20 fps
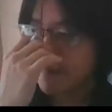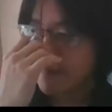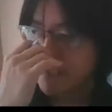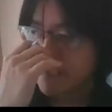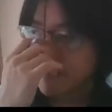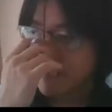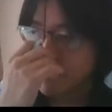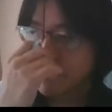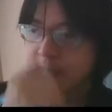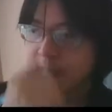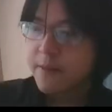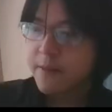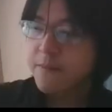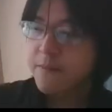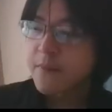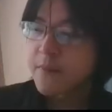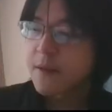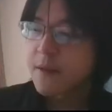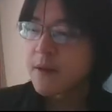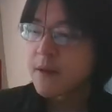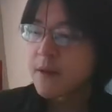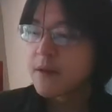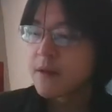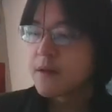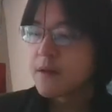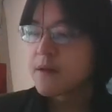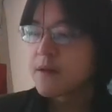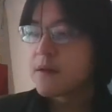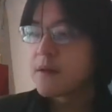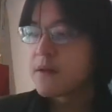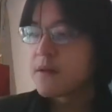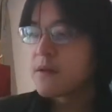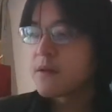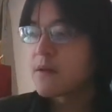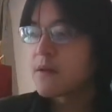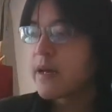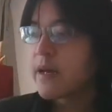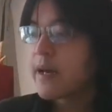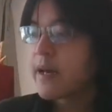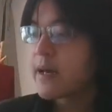Okay,
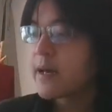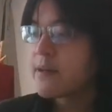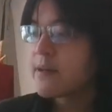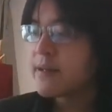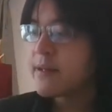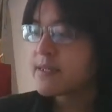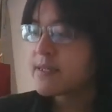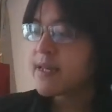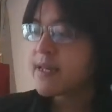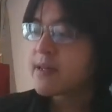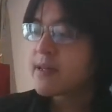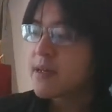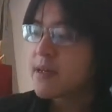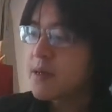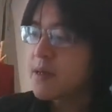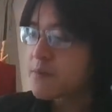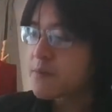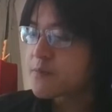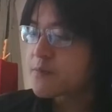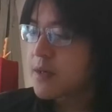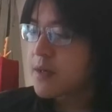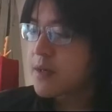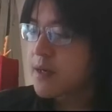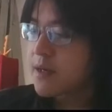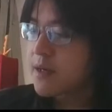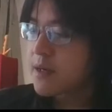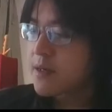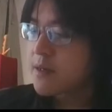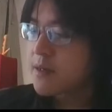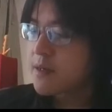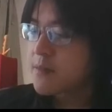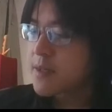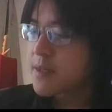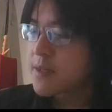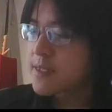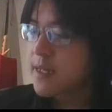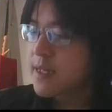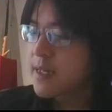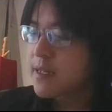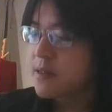and these are the
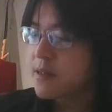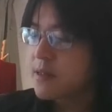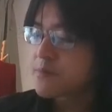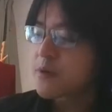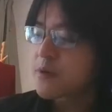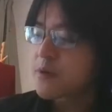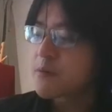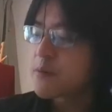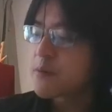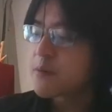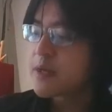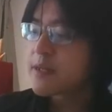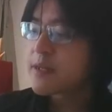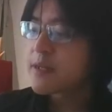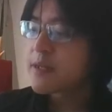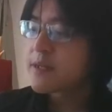probabilities,